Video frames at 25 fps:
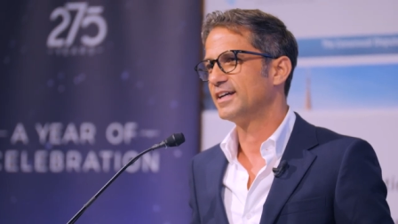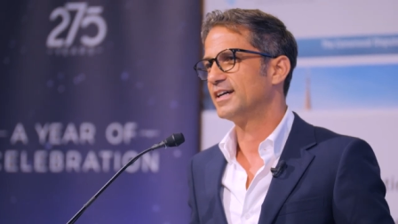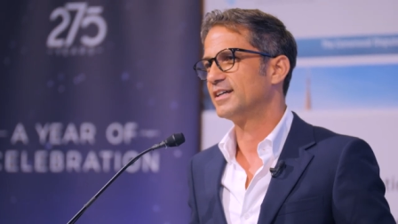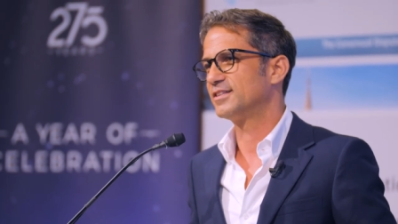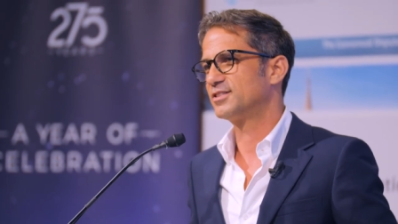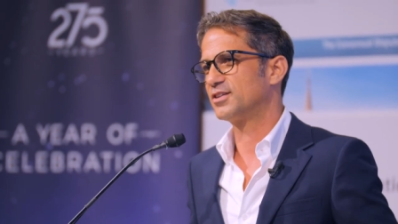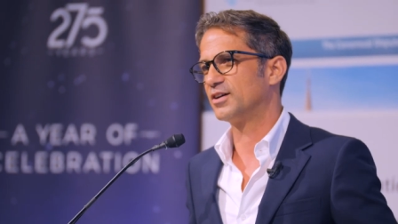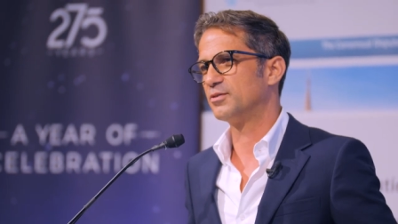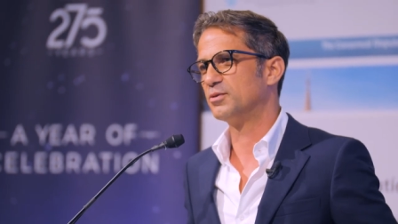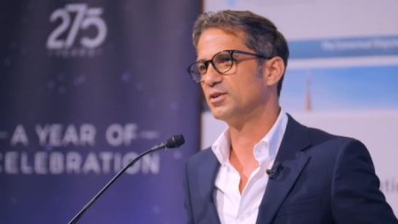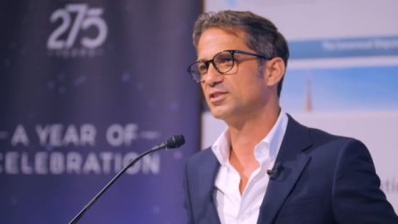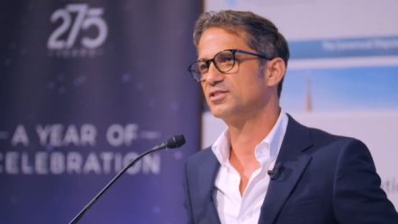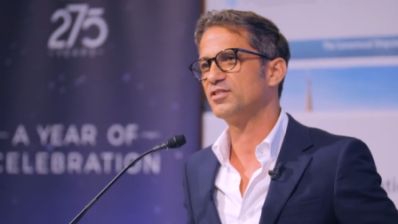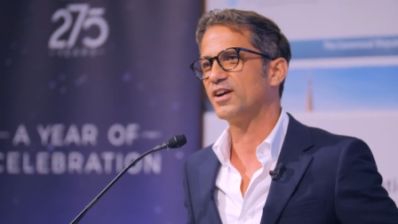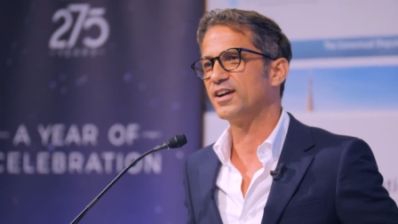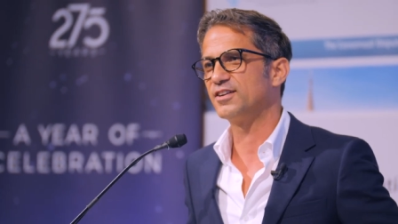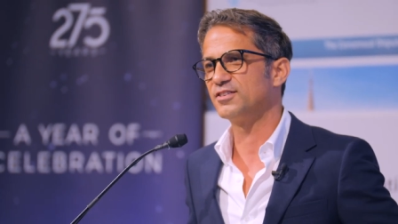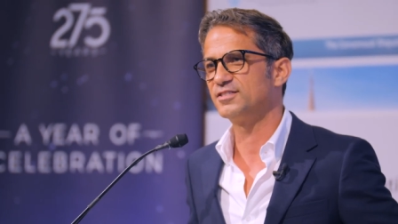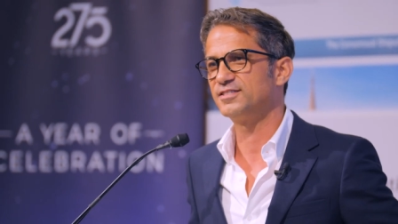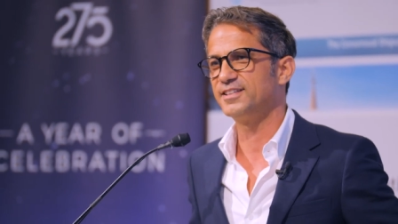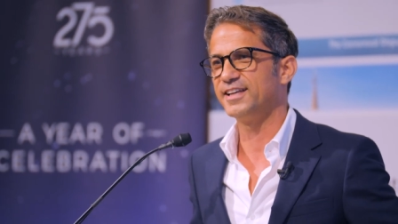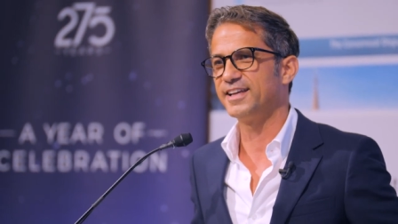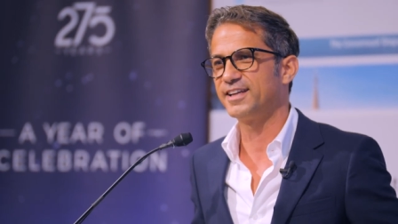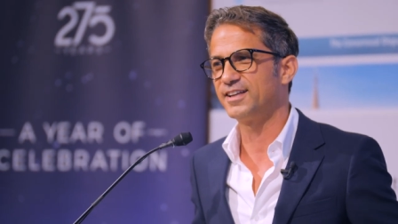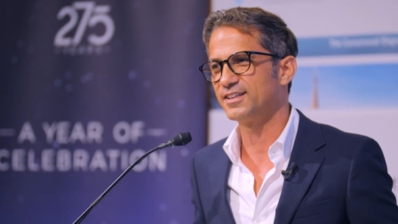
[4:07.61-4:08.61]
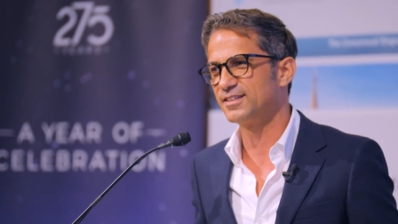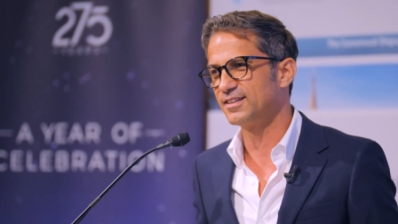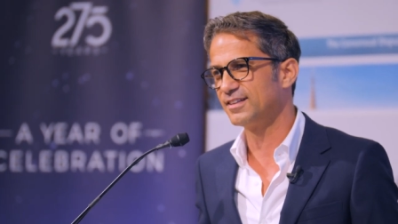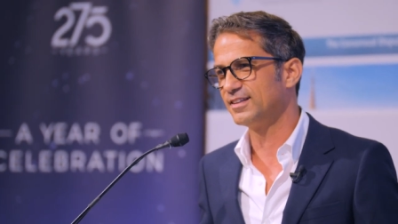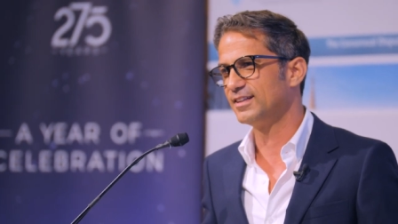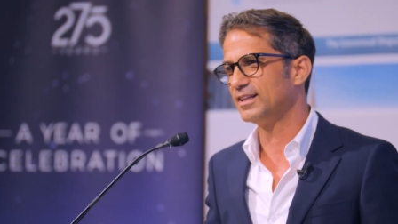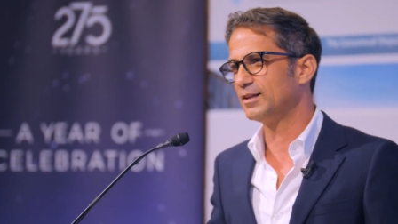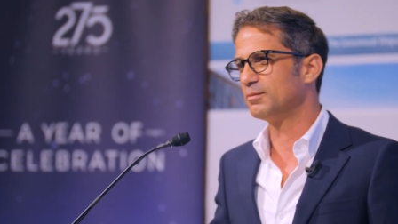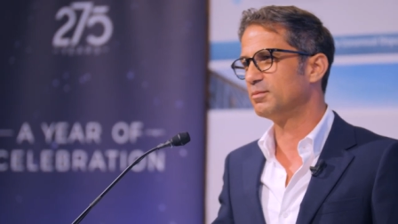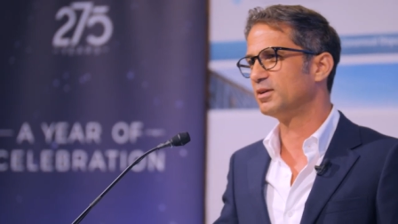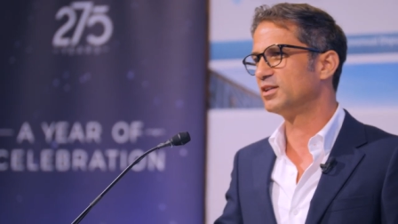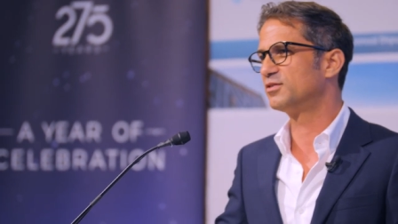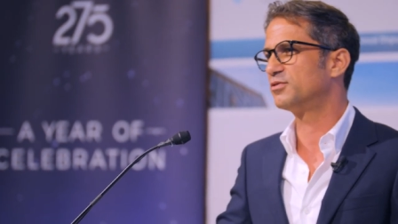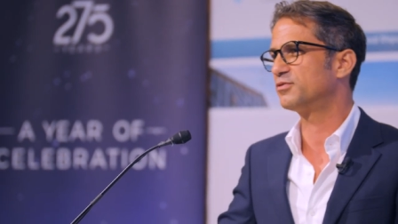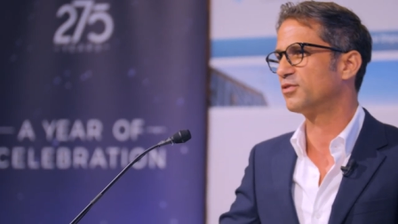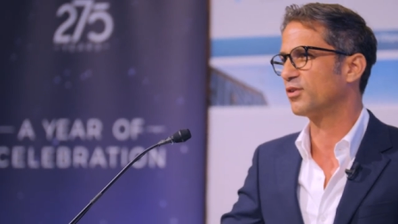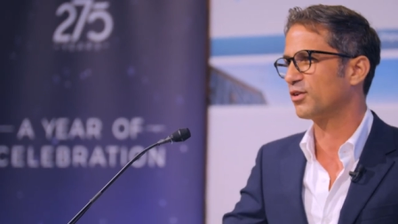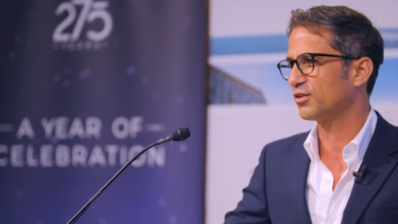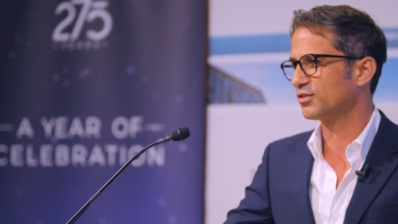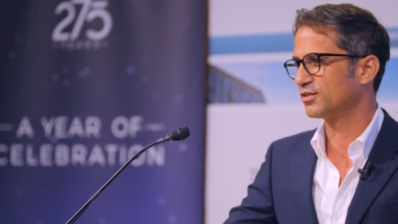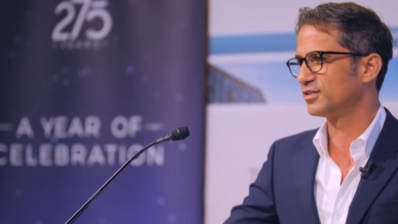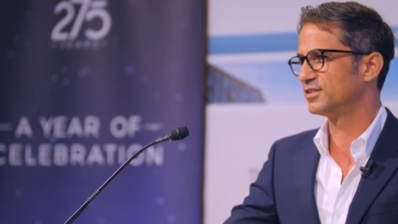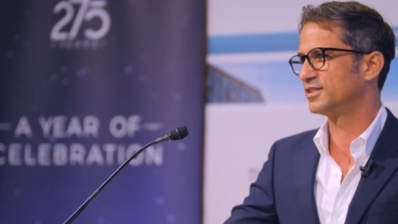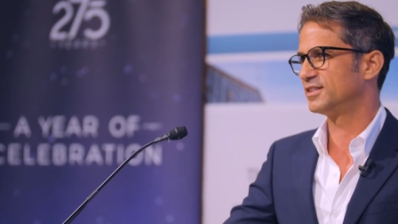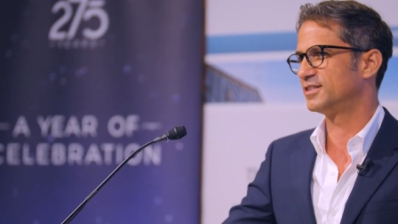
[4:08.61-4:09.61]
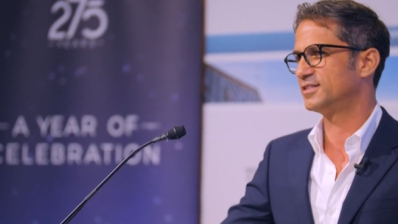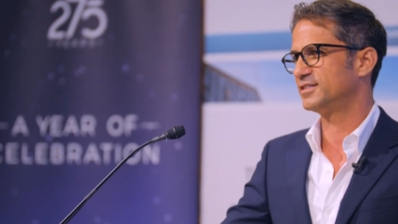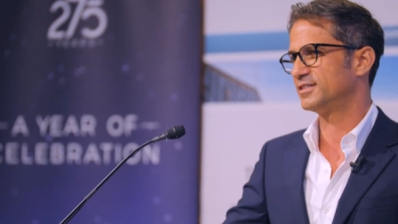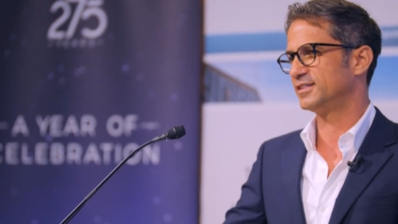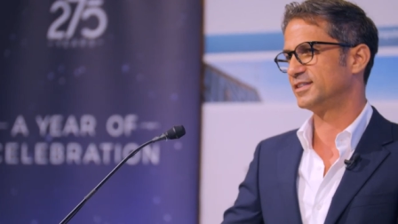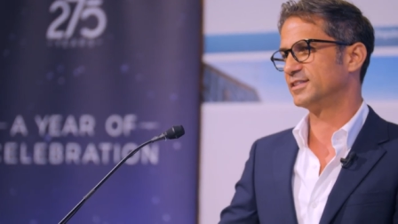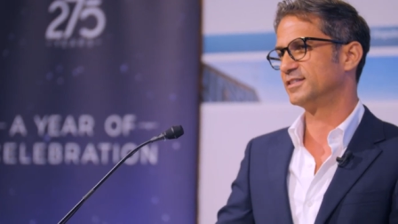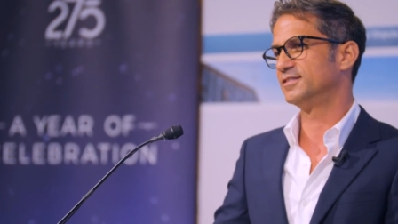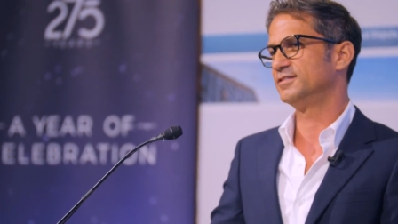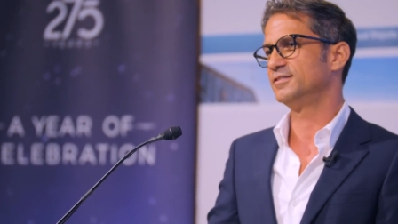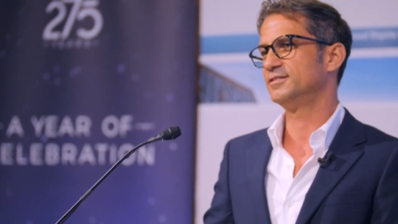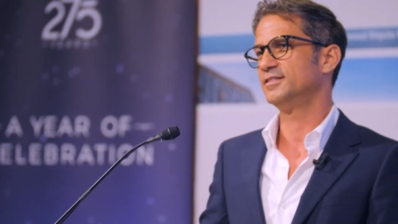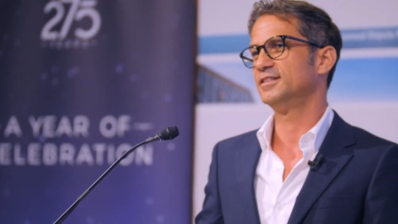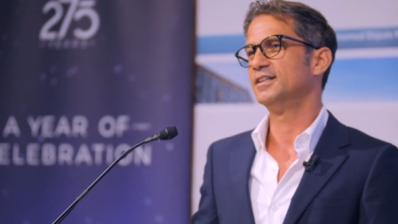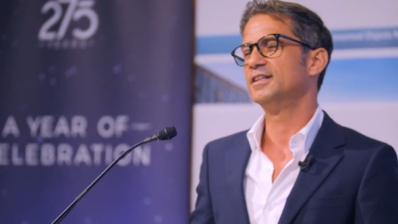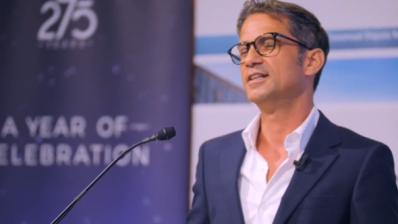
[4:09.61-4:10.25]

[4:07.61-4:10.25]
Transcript: So I will try to take it a little bit further this year